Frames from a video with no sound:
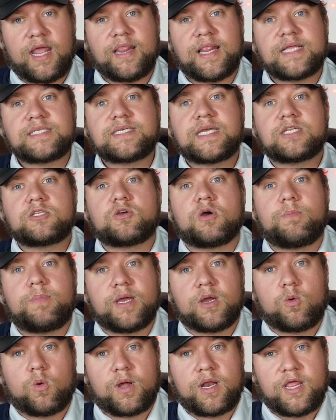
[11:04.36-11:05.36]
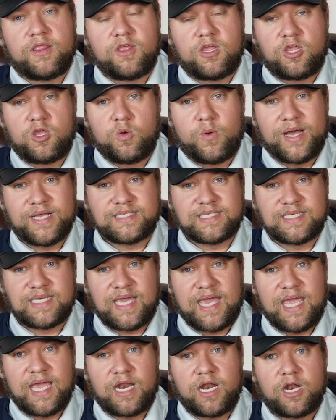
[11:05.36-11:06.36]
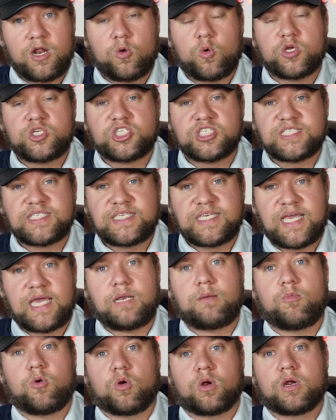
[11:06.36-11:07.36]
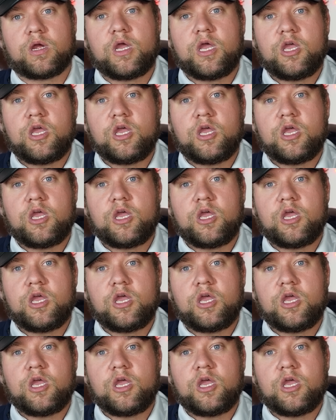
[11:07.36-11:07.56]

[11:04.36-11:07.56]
And let's get to a big one in the US and Canada, which is Kenmore.